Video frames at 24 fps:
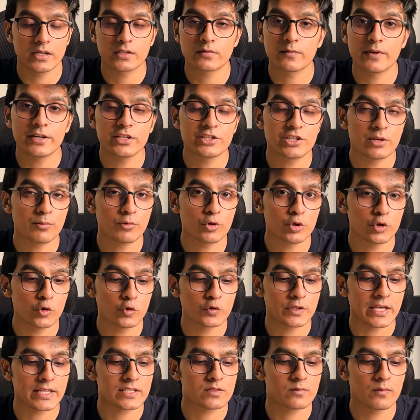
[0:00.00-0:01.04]
It's very cheap to
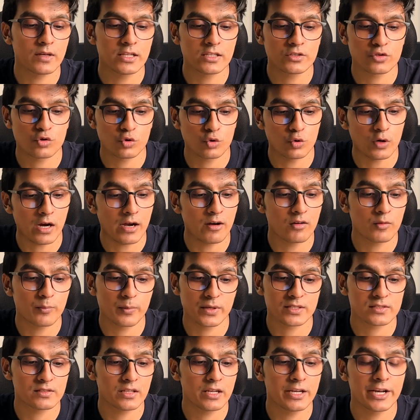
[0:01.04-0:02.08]
use as well, so I would
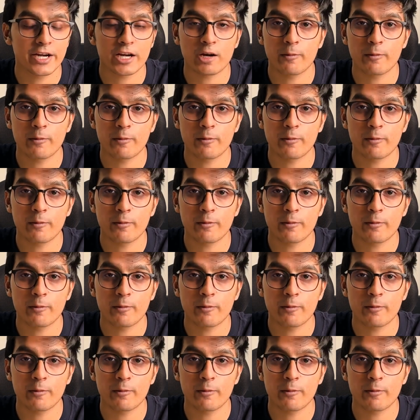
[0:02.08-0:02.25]
personally